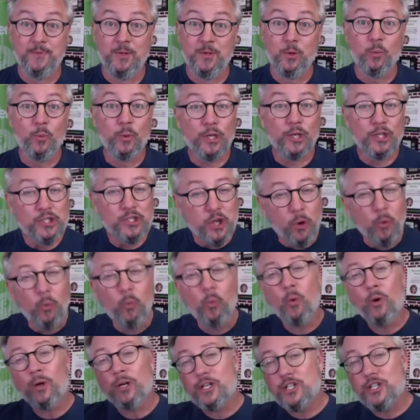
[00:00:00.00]
We don't
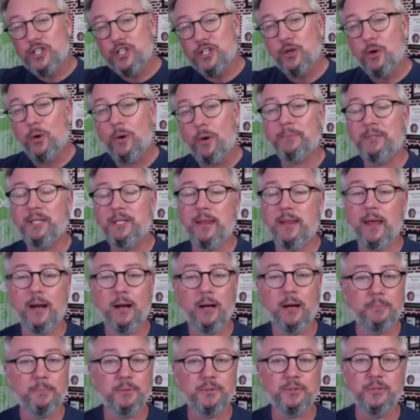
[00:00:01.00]
want to show up to that
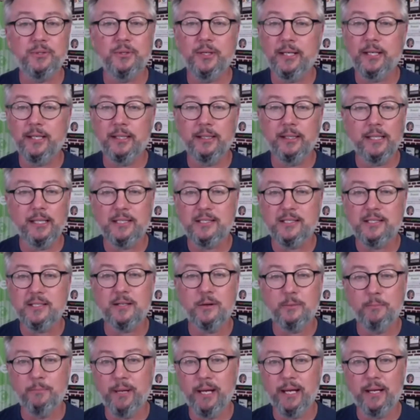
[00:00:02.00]
opportunity at less than
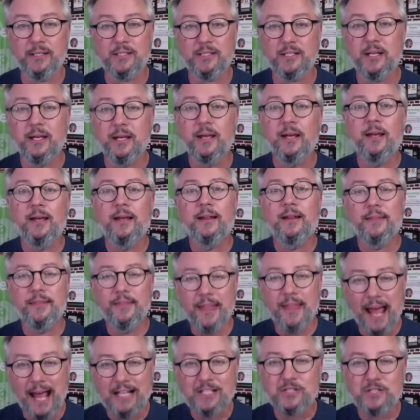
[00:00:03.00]
our best.
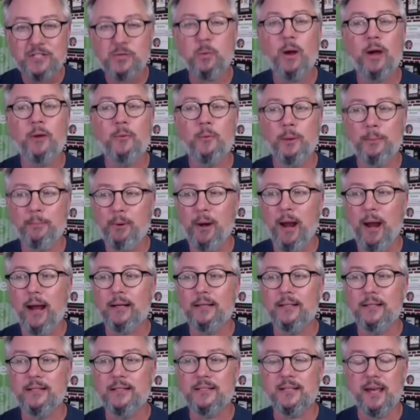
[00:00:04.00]
That's why we
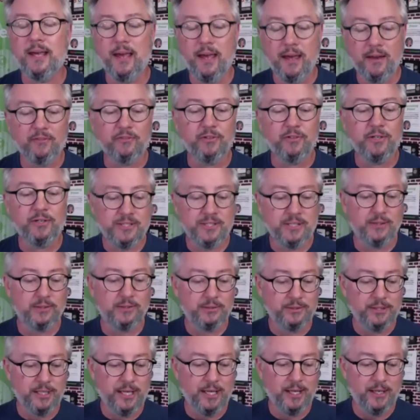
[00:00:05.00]
practice every single
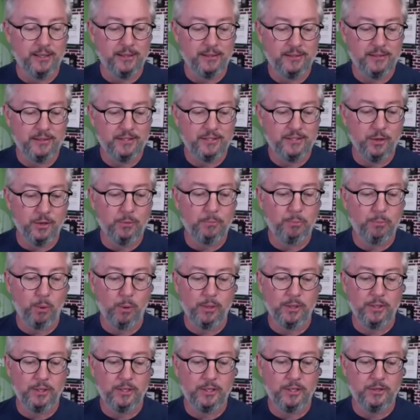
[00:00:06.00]
day. So
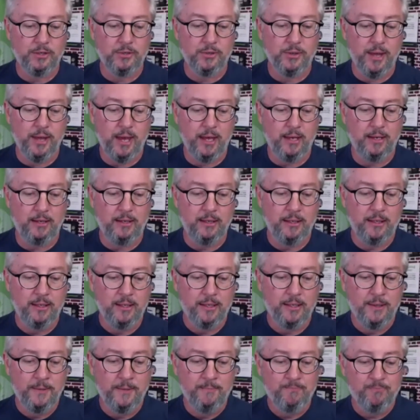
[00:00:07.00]
important to do that.
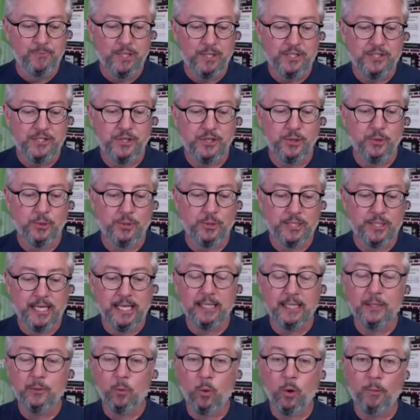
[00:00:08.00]
So
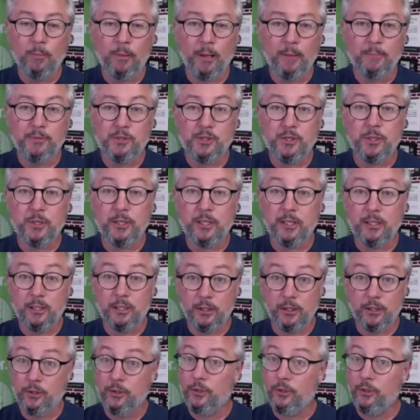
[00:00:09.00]
daily warm-up should
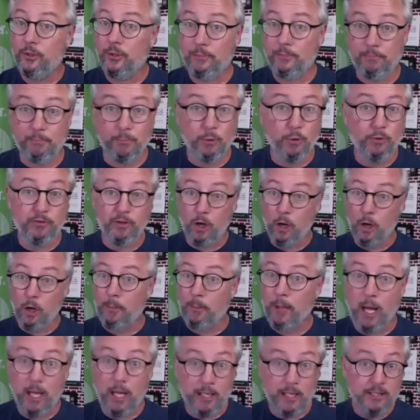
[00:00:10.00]
include moving our
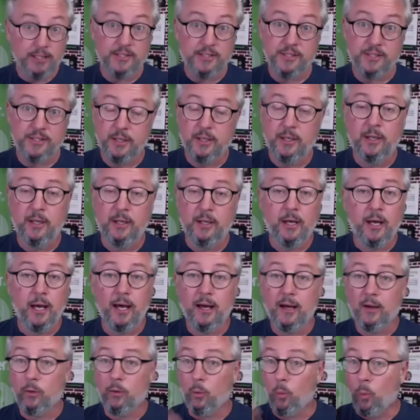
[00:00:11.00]
bodies,
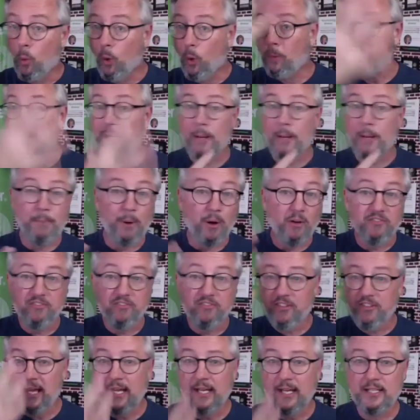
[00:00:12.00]
uh, warming up our
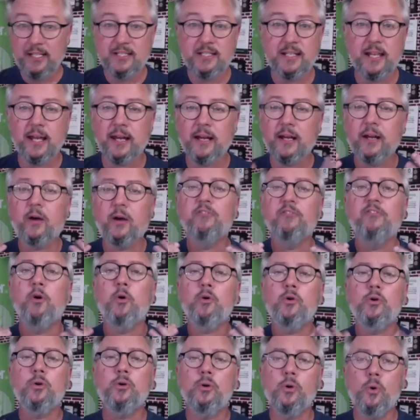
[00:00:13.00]
face, getting our
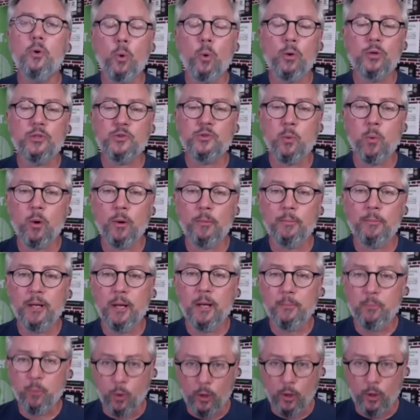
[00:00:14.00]
vocal cords warmed
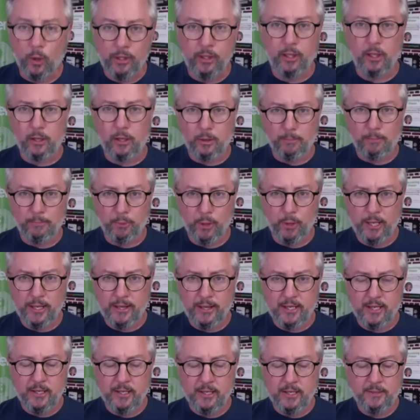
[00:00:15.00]
up, working on our
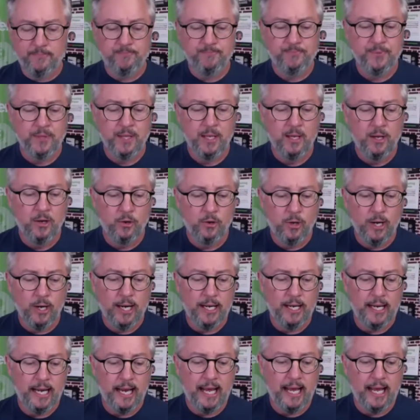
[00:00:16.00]
breathing, right?